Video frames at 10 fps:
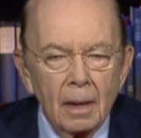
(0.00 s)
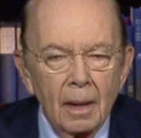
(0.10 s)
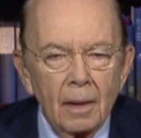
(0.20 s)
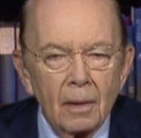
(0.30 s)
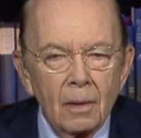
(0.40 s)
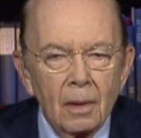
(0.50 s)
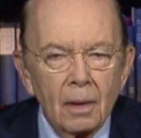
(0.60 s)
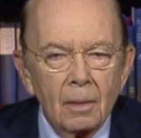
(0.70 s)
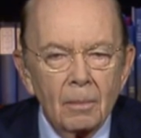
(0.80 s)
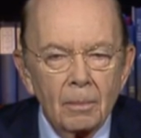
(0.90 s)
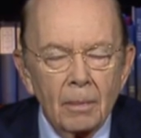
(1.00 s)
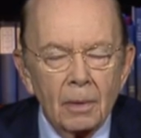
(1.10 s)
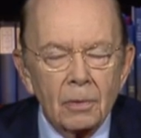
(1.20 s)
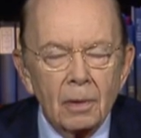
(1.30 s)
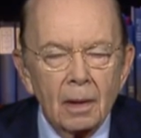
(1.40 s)
And indeed,
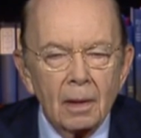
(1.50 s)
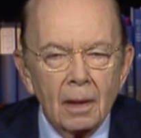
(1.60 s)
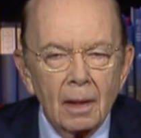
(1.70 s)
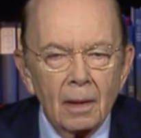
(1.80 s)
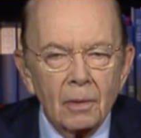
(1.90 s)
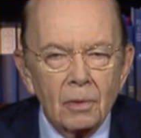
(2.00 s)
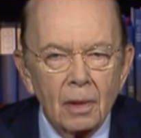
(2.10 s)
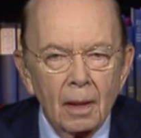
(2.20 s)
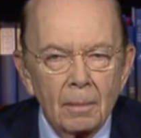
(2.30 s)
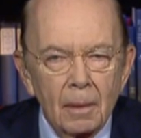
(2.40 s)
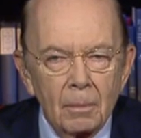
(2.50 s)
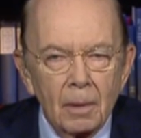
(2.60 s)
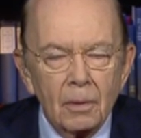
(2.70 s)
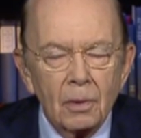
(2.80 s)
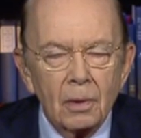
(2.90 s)
mostly the King Salman,
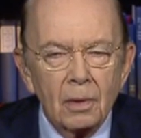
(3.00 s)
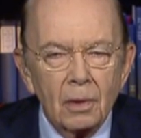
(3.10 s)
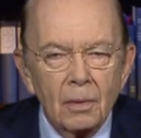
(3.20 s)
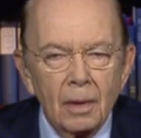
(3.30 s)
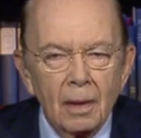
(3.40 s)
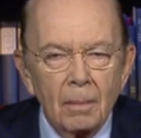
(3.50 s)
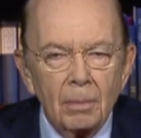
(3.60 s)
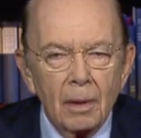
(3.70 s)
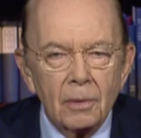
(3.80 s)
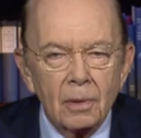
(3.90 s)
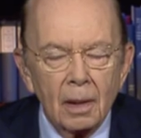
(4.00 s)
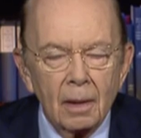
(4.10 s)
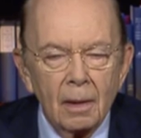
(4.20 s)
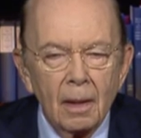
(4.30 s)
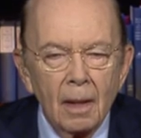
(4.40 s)
but to a degree the
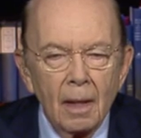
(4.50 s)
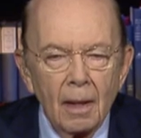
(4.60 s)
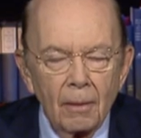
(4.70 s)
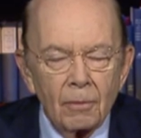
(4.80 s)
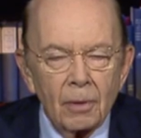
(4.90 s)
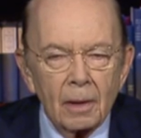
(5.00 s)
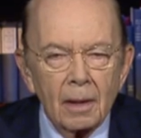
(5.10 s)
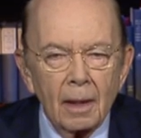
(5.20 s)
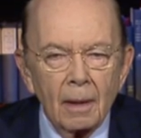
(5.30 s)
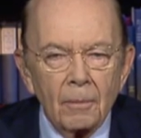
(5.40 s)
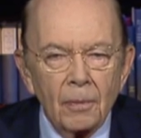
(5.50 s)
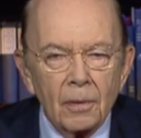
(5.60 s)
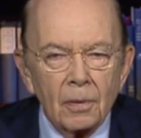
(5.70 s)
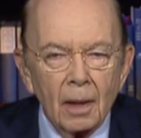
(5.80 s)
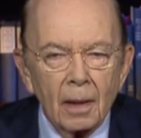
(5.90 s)
president, really
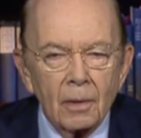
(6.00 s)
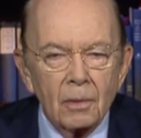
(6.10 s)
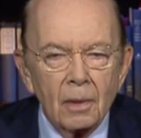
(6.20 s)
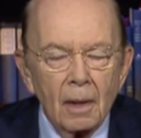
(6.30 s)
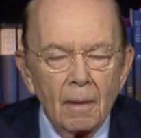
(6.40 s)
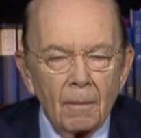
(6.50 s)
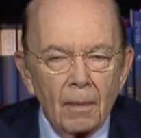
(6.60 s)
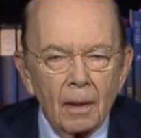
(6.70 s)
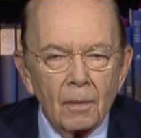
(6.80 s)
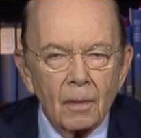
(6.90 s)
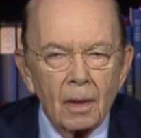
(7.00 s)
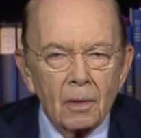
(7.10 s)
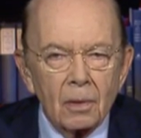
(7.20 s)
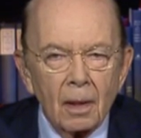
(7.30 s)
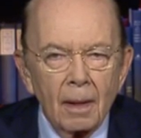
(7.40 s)
emphasized that the
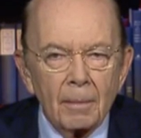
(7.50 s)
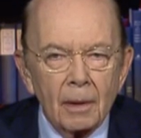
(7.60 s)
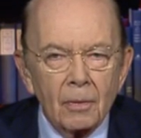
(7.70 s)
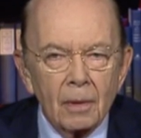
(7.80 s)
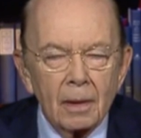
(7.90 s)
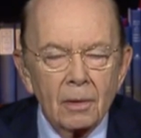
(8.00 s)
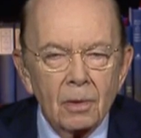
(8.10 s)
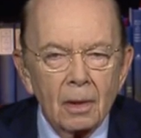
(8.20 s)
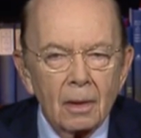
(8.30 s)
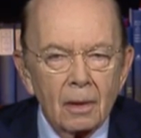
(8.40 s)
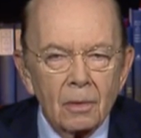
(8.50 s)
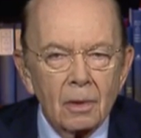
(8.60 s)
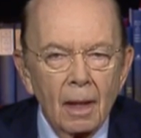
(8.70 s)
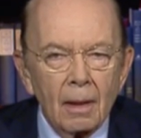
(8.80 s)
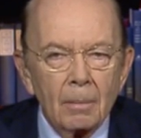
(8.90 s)
Islamic religion is
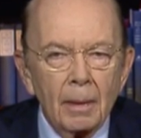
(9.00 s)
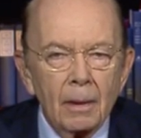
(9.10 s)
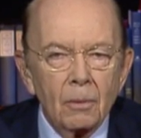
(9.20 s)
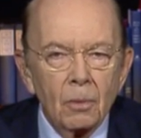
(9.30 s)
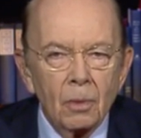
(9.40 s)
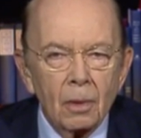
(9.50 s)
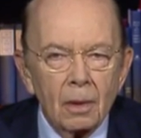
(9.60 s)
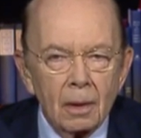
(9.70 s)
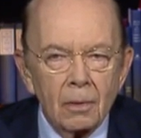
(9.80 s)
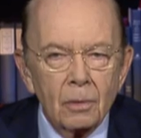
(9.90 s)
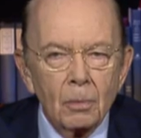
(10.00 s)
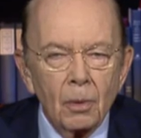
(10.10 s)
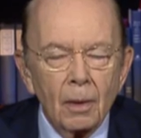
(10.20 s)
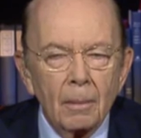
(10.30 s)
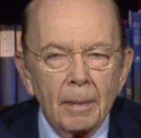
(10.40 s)
not about war. It's
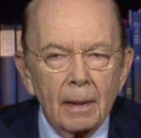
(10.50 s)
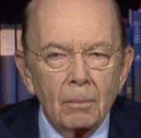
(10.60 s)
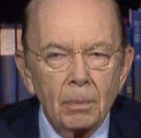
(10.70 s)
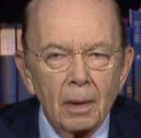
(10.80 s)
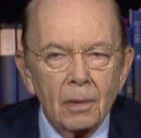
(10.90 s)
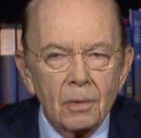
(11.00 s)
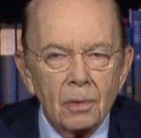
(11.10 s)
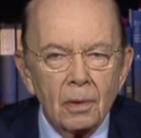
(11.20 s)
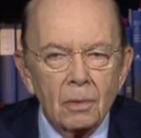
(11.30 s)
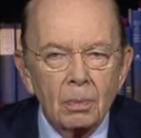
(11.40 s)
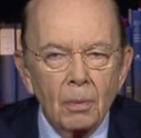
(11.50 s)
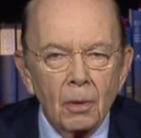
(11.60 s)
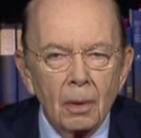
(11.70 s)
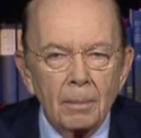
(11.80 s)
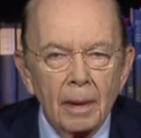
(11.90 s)
more about peace. It's
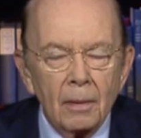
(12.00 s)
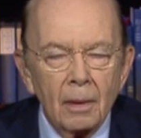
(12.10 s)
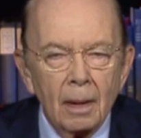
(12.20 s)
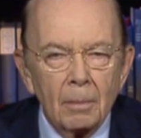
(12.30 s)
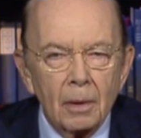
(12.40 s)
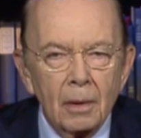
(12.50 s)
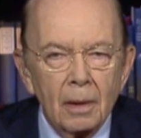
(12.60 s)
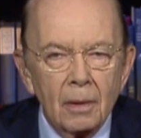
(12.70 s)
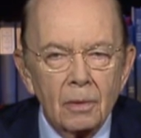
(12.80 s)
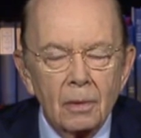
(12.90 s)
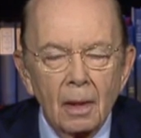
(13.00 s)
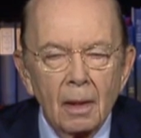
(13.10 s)
more about neighborliness.